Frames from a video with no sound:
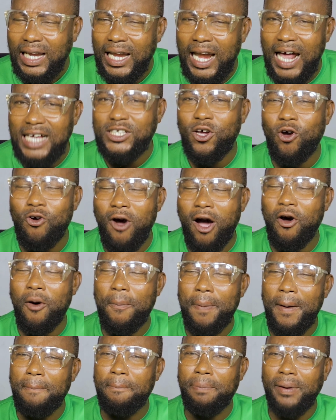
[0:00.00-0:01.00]
That's how I
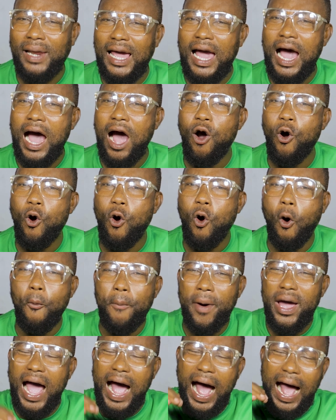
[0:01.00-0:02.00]
compare player
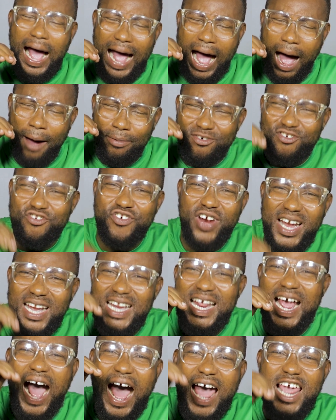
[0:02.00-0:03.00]
obey
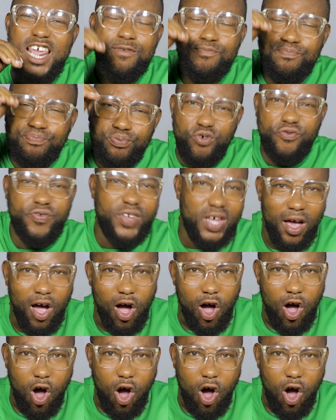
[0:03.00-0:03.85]
upgrade I improve